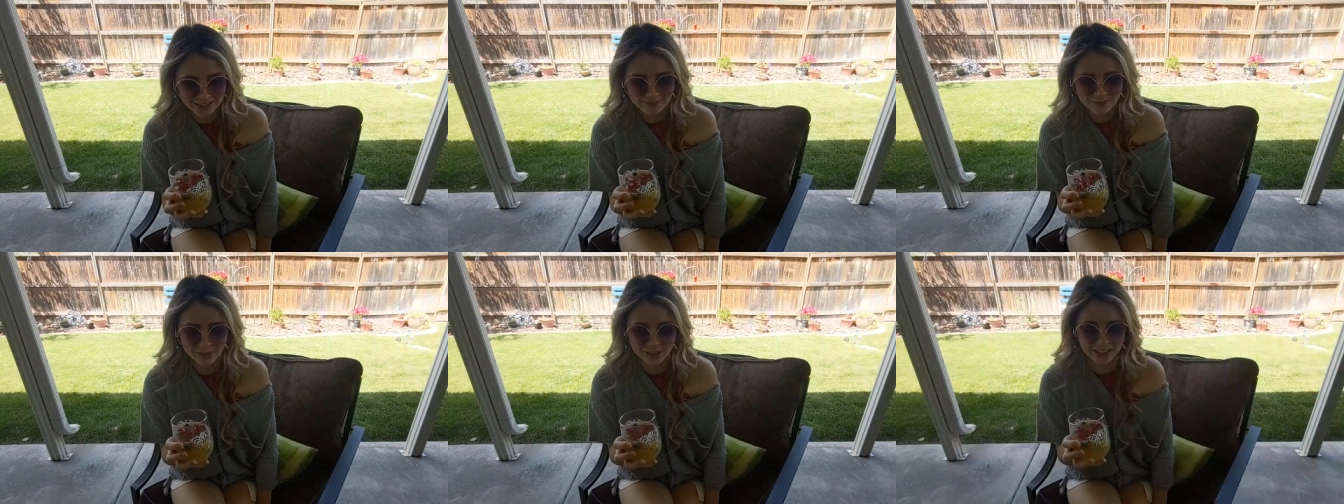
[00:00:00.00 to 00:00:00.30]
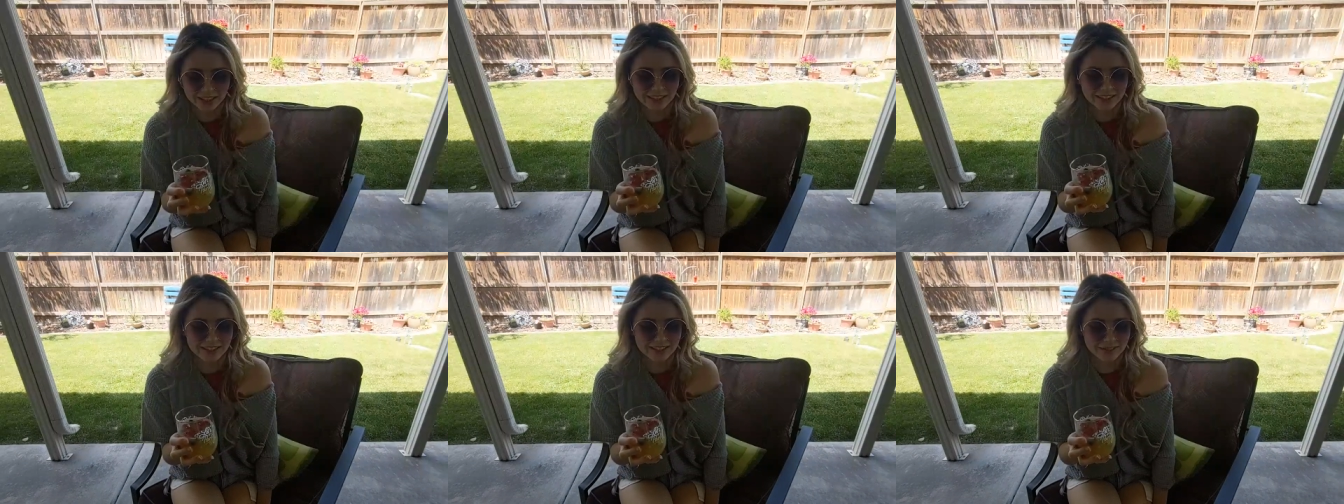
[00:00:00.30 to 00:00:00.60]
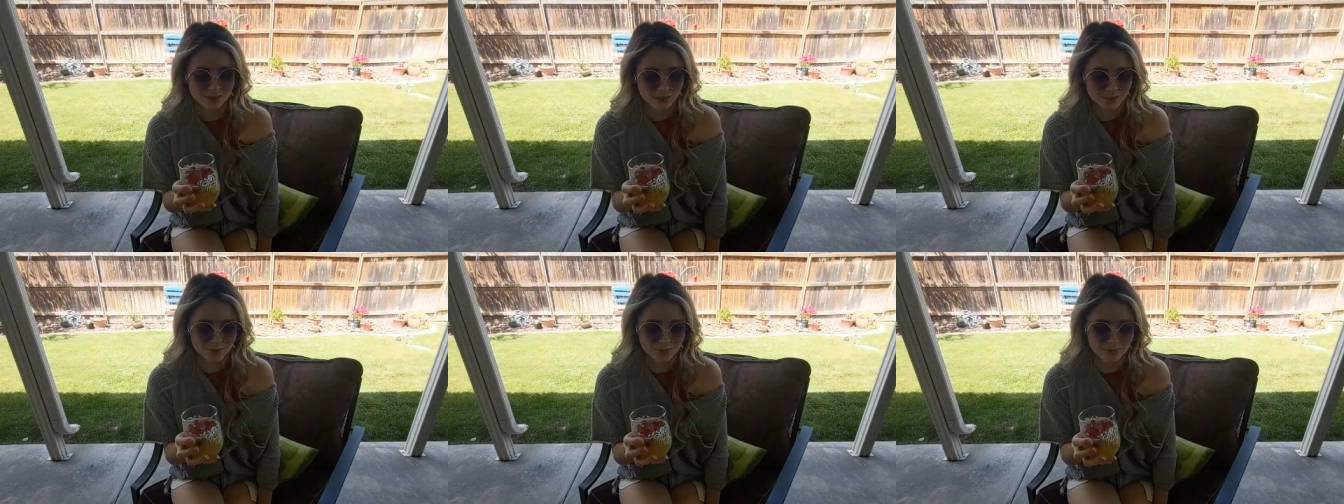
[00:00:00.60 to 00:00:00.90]
to see me in
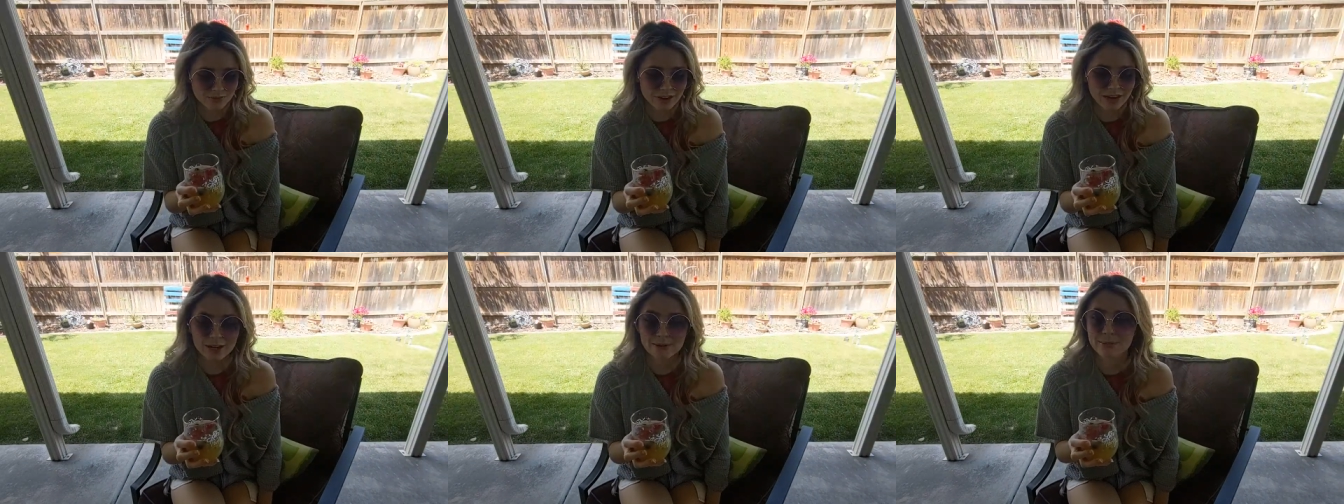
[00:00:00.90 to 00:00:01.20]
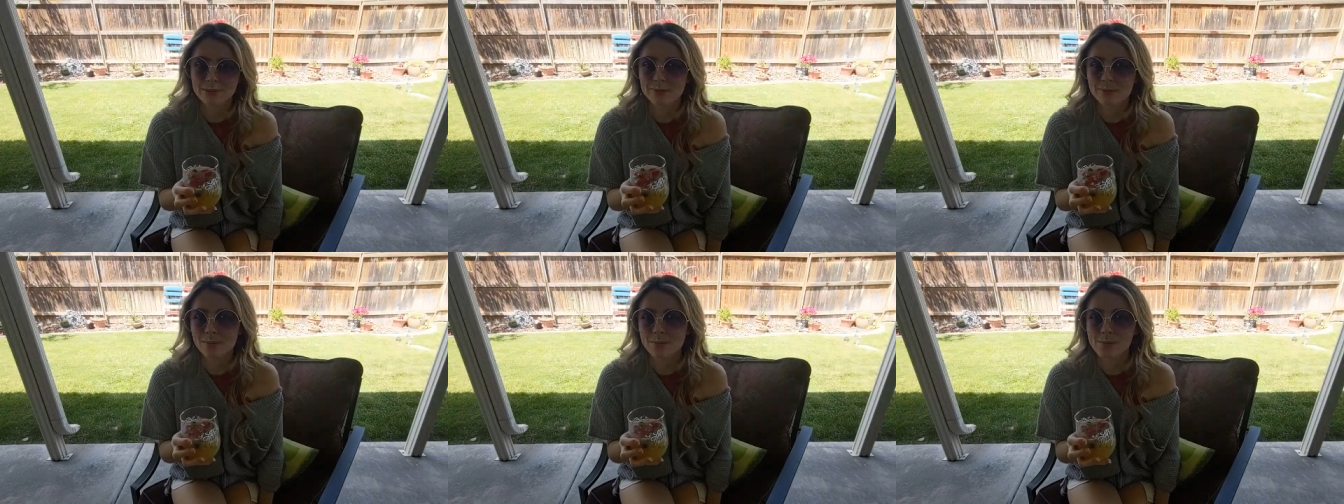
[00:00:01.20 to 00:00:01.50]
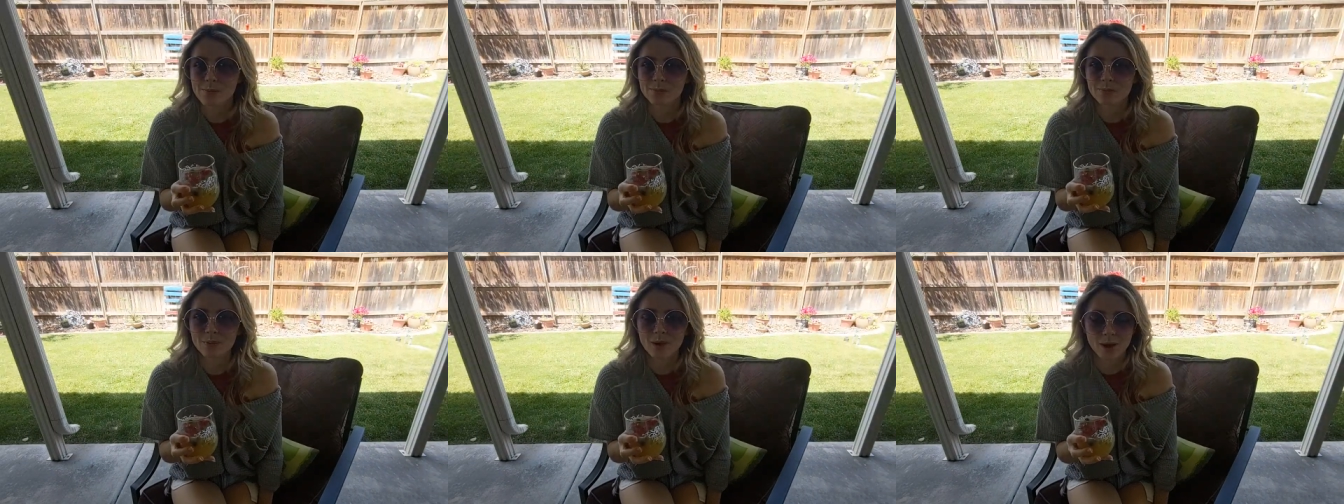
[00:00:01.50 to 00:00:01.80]
this sort of environment?
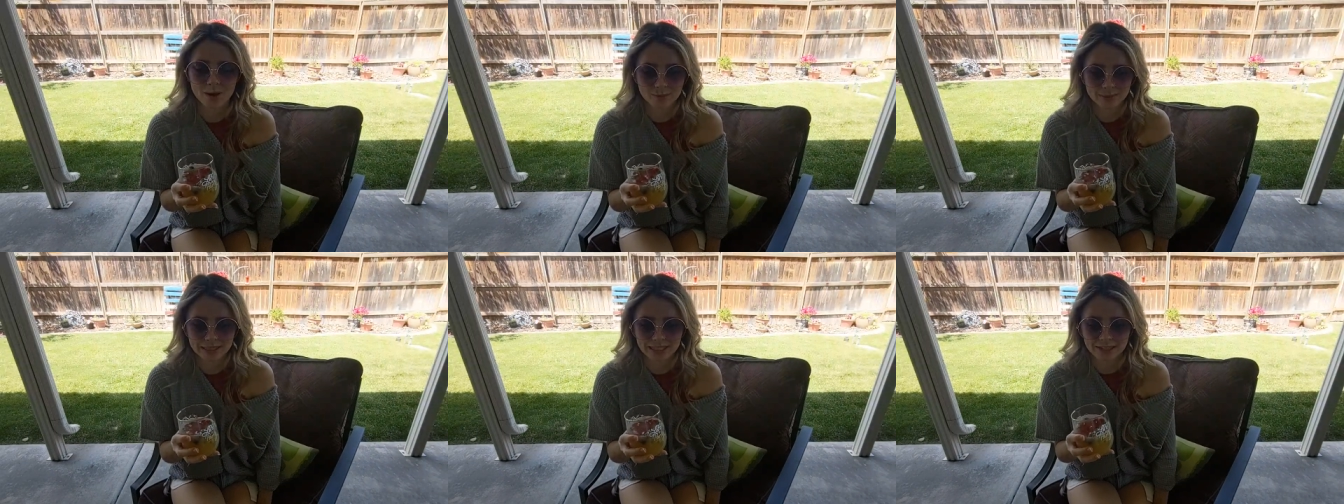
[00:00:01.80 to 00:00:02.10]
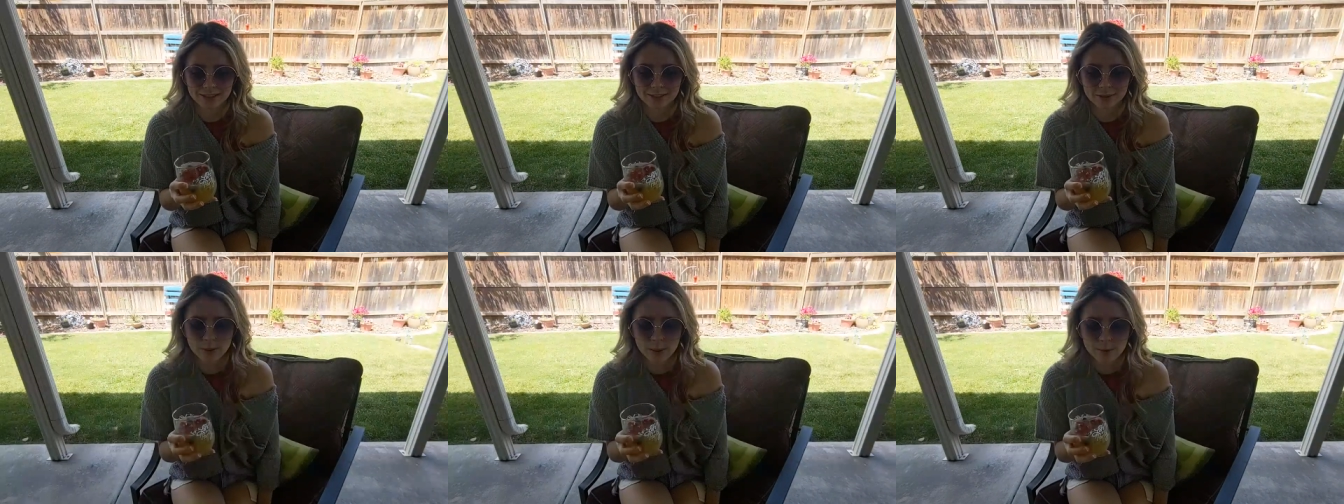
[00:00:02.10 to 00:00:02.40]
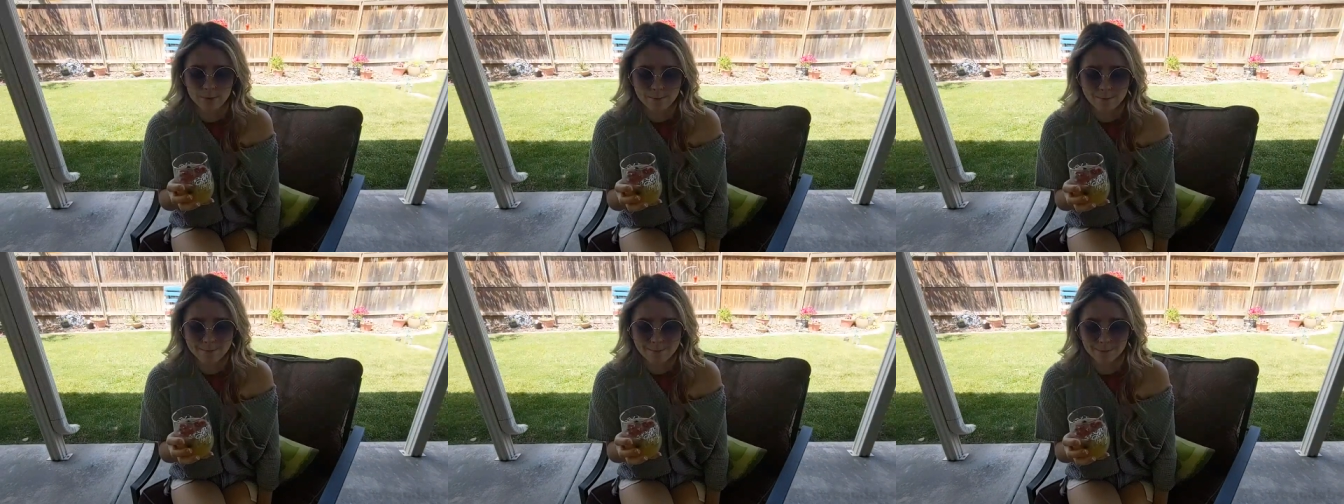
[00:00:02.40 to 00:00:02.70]
I'm not at my desk.
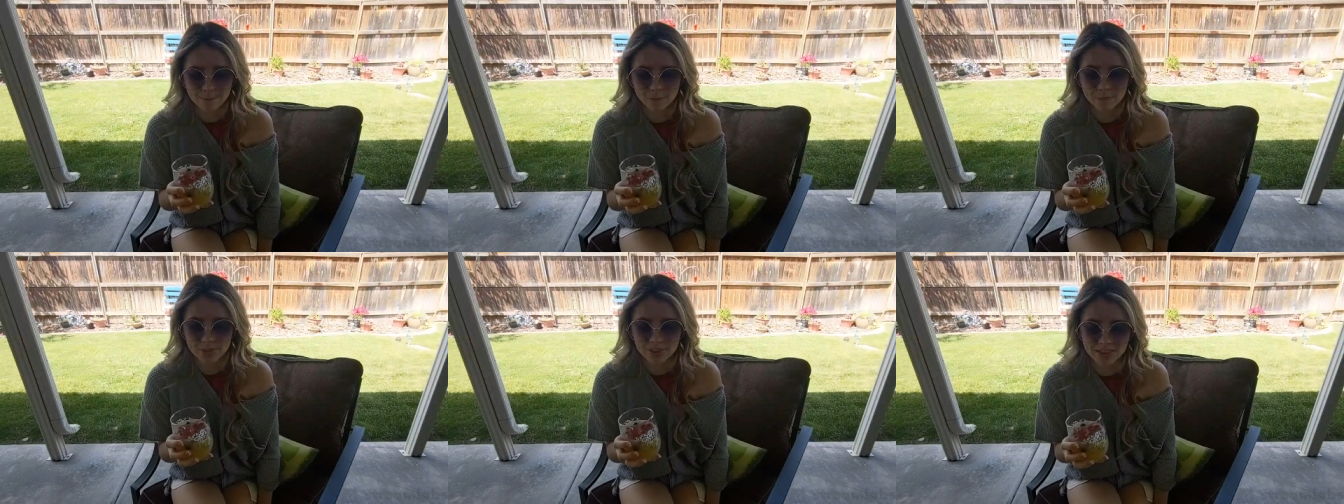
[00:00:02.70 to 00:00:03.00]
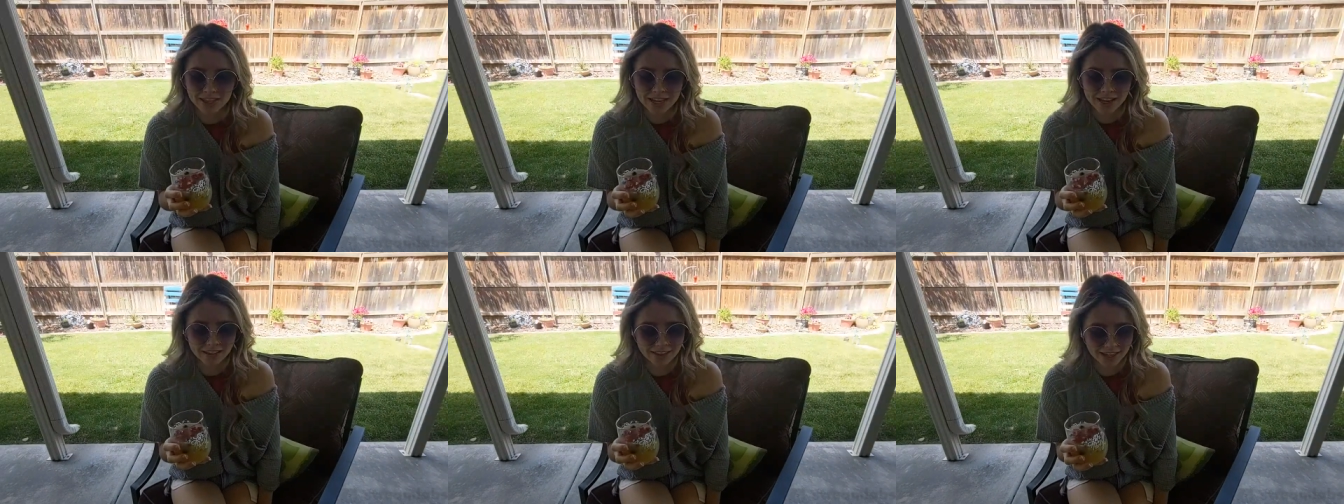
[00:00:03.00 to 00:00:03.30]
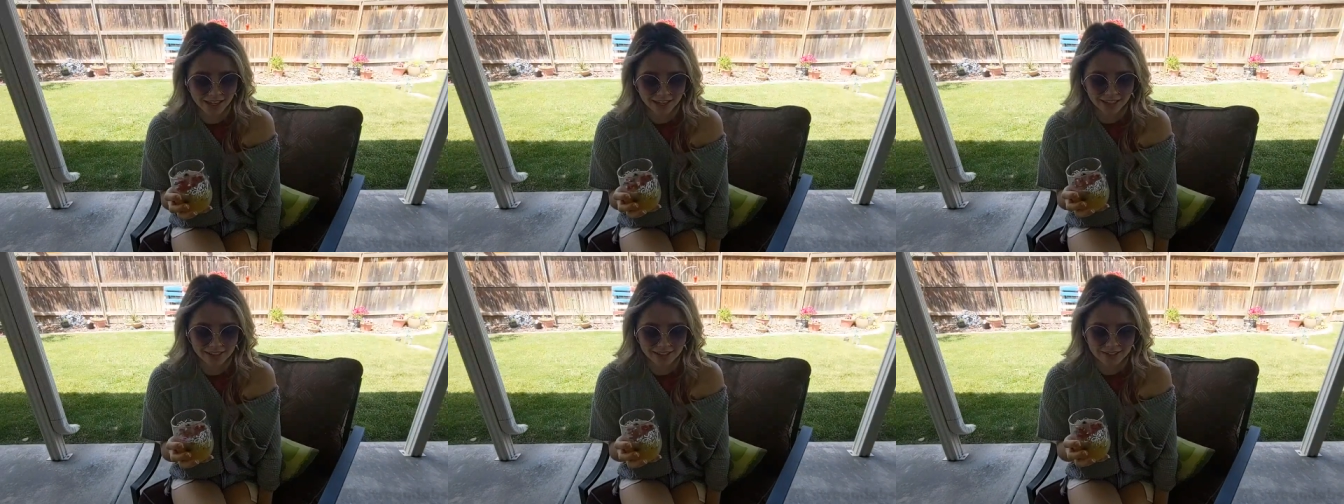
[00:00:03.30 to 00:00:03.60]
With
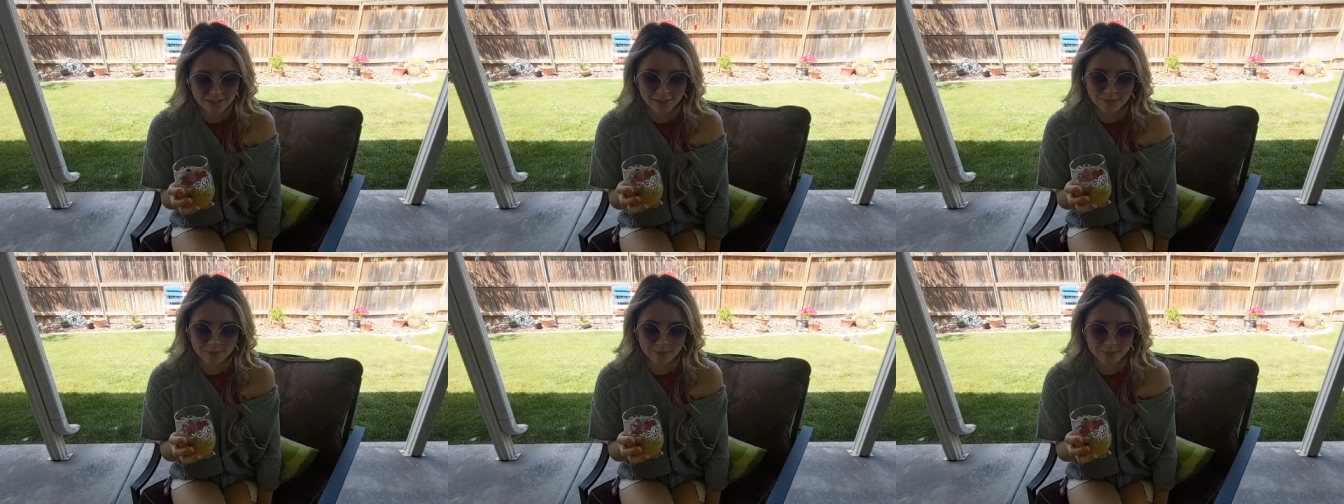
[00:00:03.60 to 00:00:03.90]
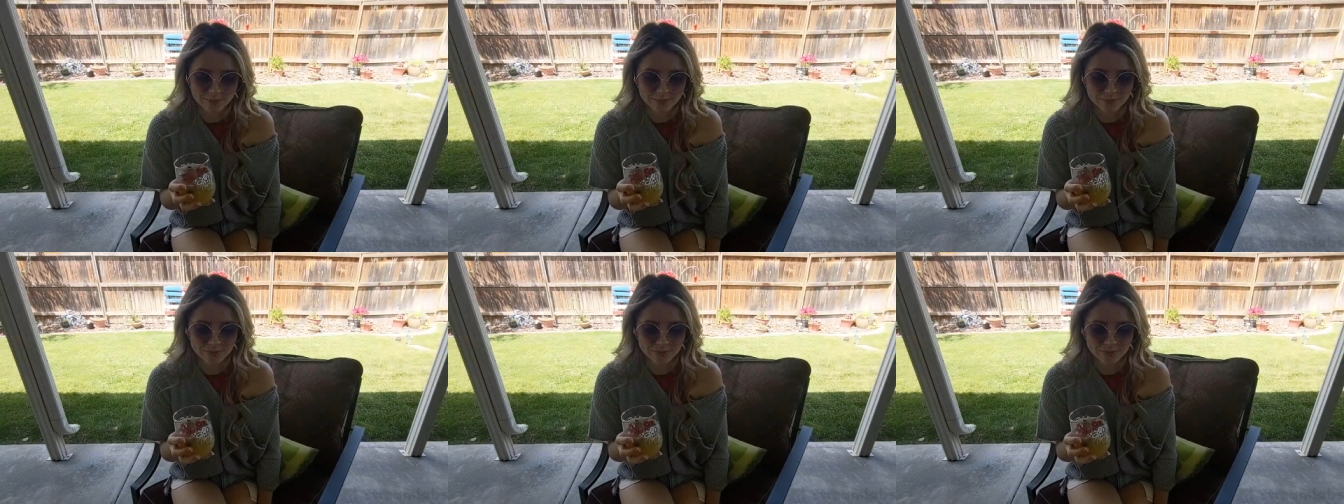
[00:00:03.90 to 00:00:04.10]
neon lights.